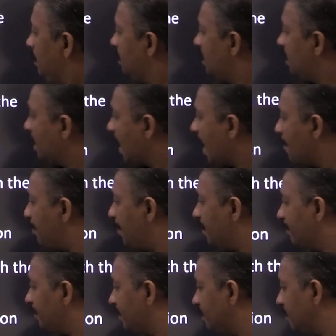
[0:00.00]
The gap
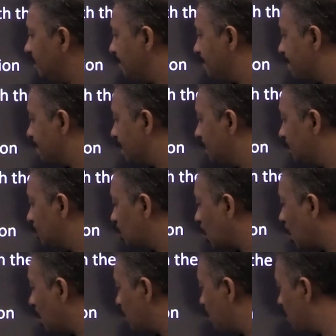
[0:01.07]
between
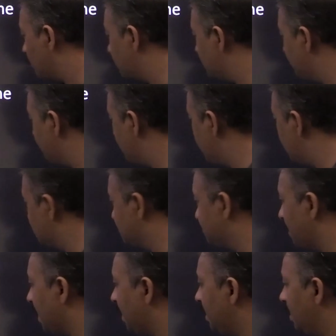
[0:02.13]
top of the valence
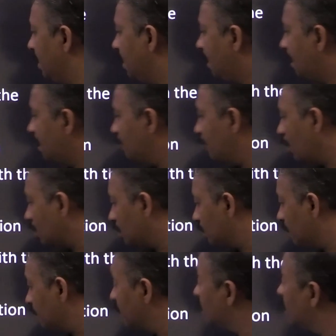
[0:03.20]
band and bottom of the